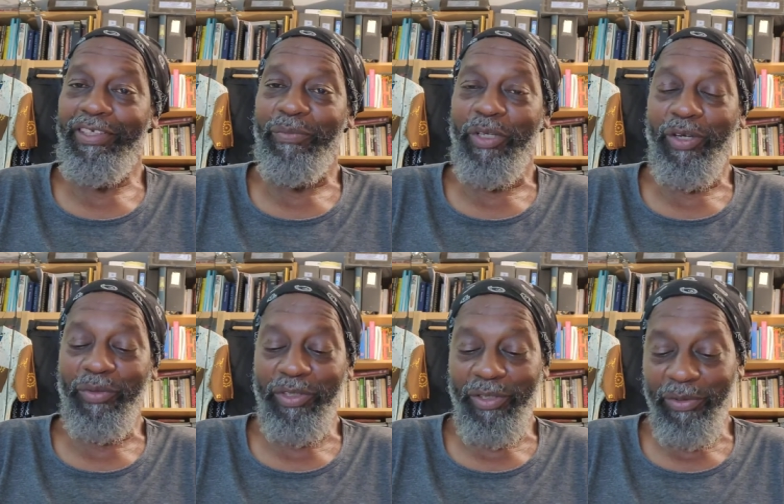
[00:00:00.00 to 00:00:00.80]
Then we
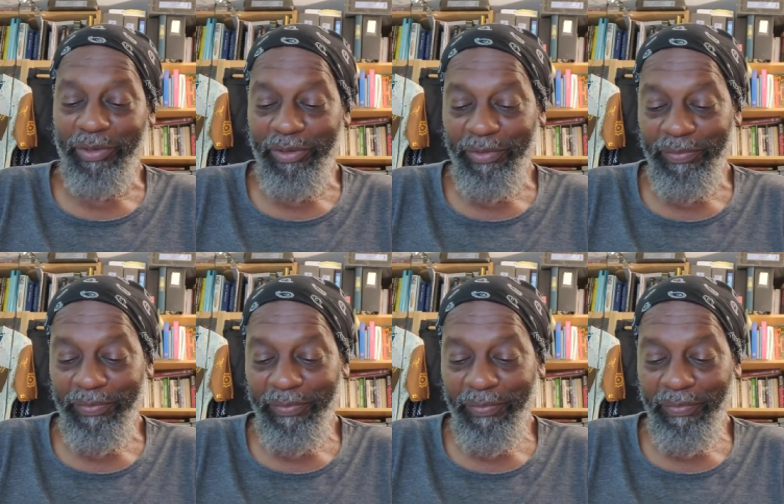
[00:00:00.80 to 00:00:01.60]
close the quotes.
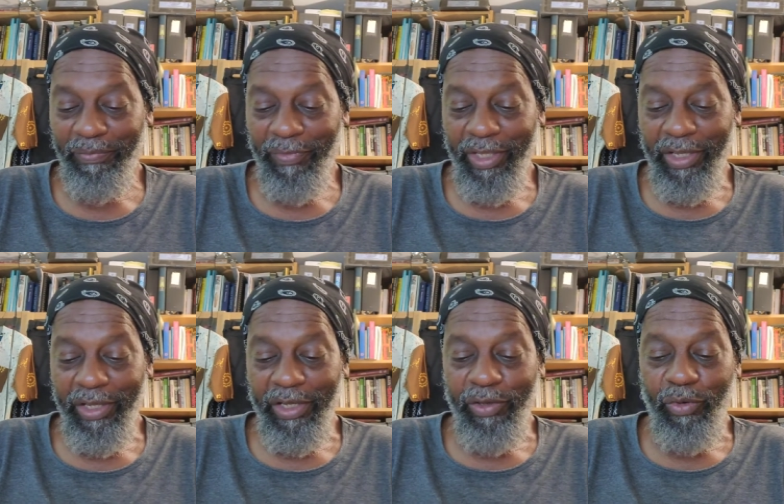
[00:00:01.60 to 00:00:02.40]

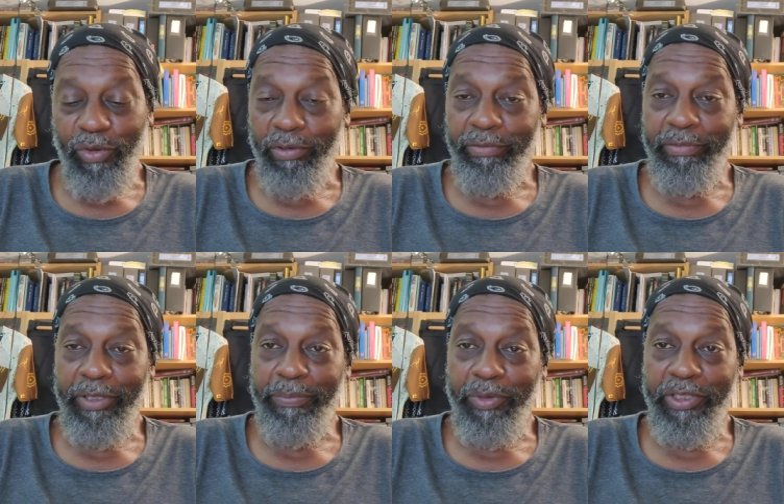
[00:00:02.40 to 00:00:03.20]
Or
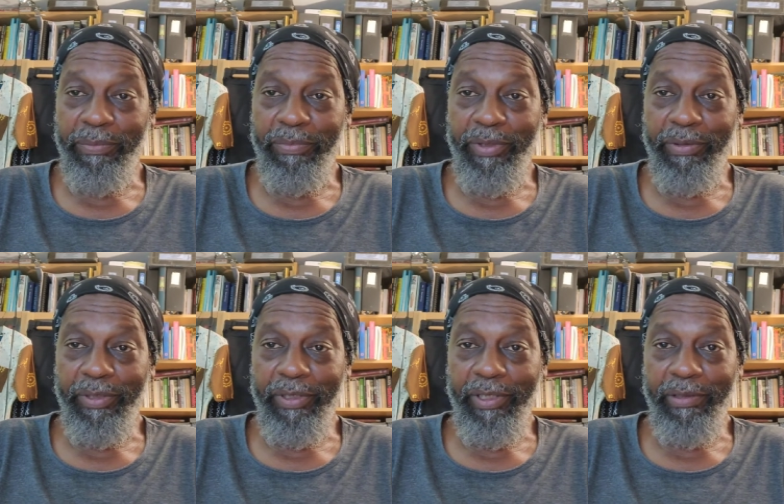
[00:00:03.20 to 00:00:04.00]
he puts in,
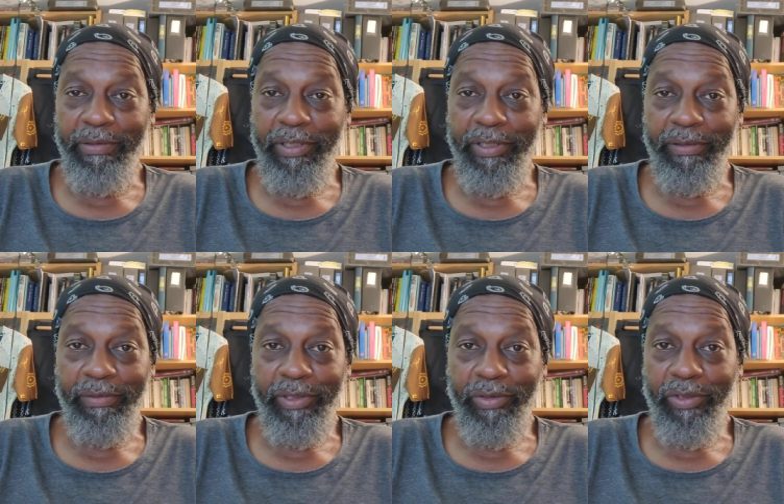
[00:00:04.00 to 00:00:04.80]
in, in uh,
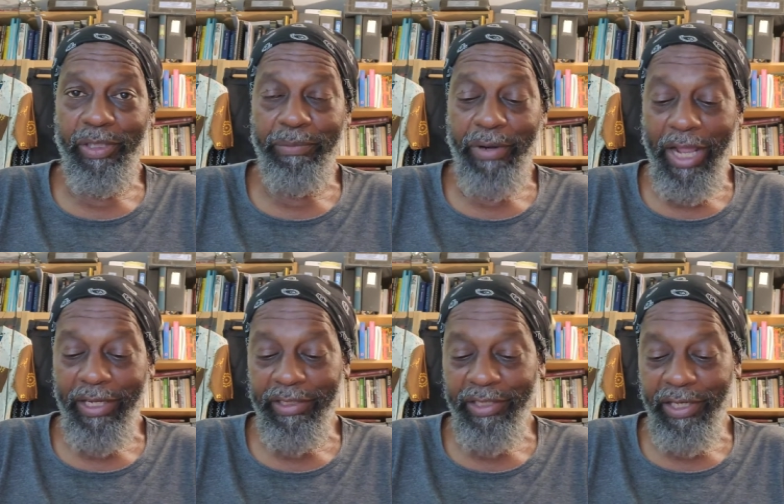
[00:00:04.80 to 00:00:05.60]
what do you call it,
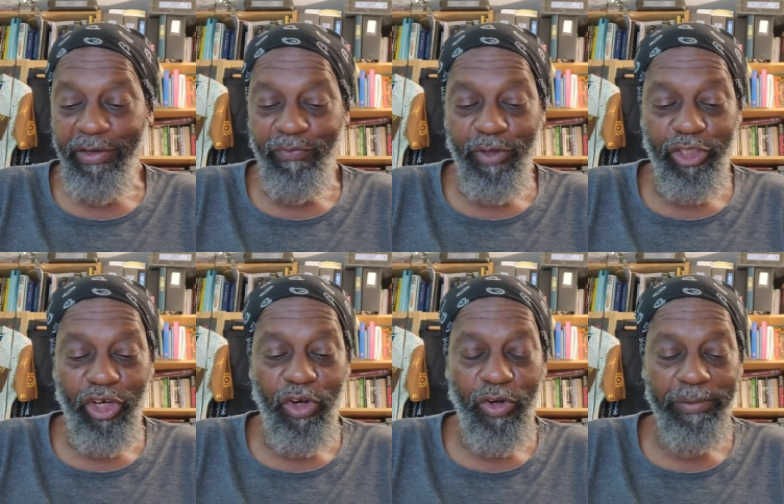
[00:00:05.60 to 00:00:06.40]
brackets,
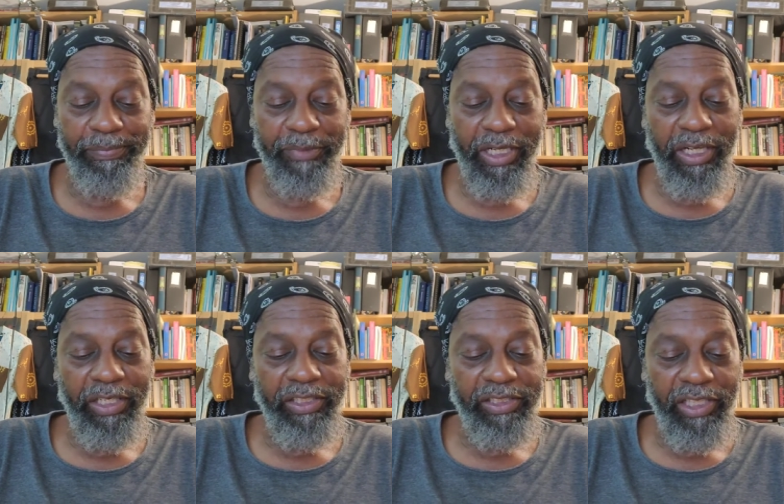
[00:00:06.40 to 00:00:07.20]
return
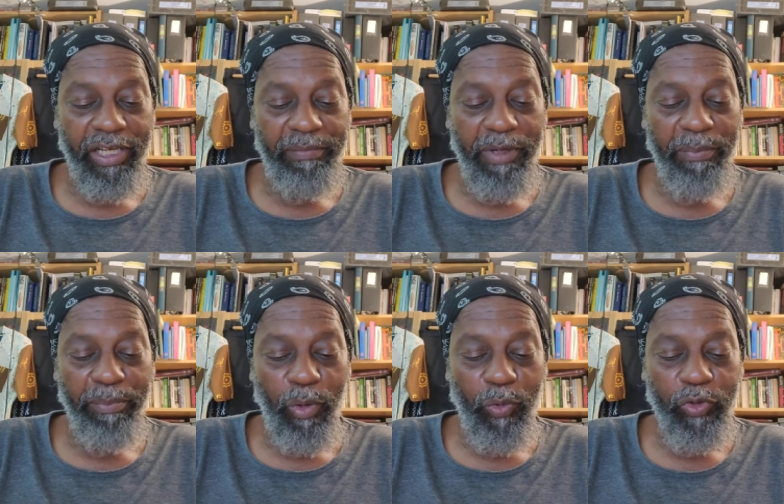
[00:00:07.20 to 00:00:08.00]
some,
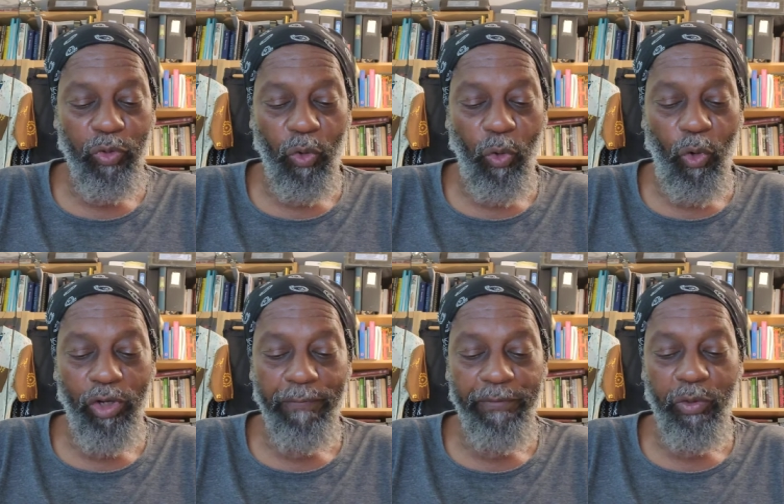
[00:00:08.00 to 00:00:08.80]
most, or
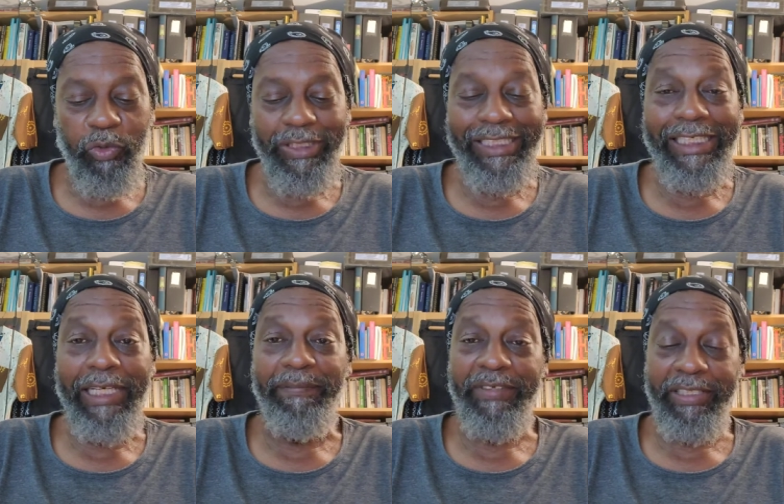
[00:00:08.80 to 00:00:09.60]
all of those
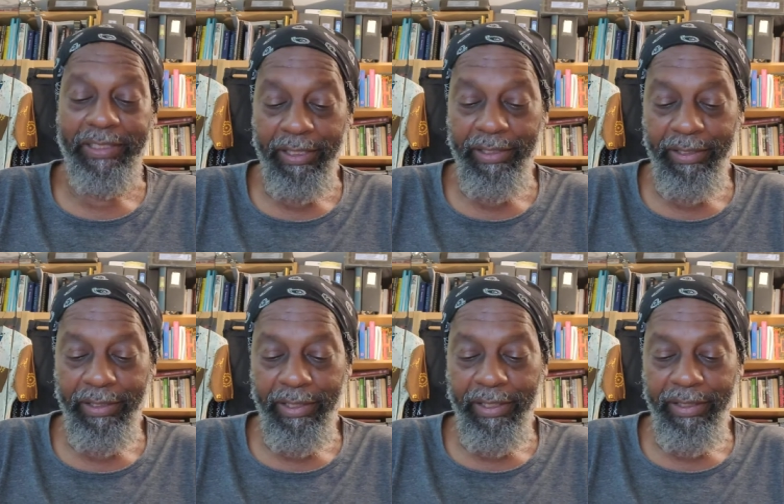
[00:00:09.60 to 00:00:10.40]
gifts
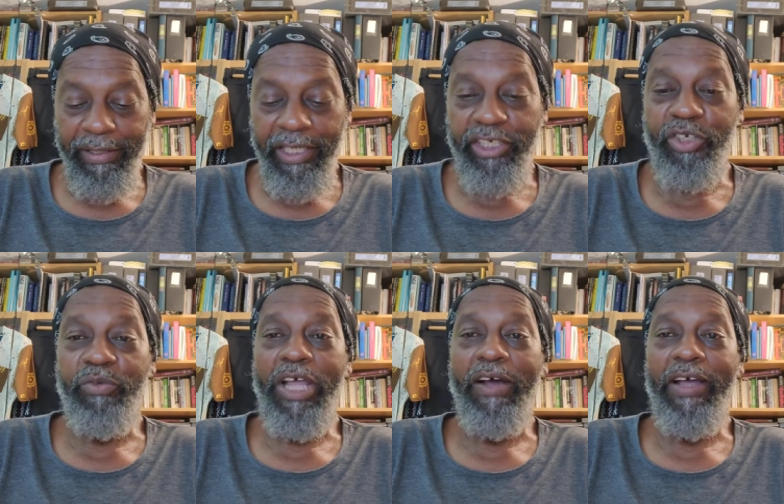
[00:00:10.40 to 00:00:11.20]
that
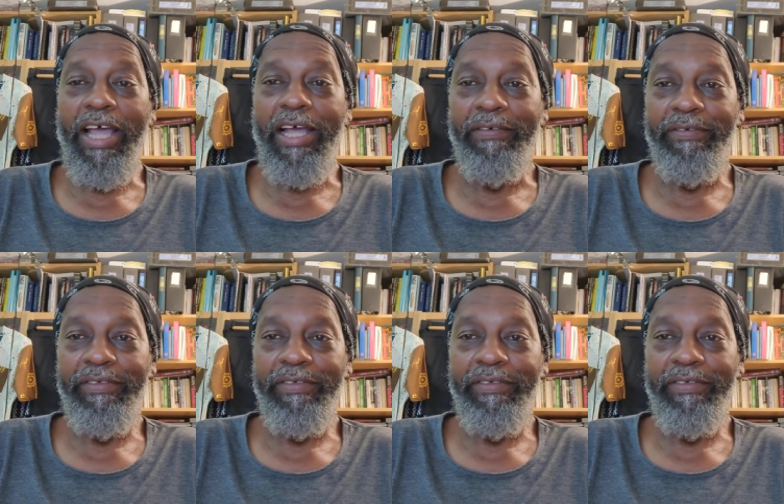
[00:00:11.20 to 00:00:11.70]
you now have.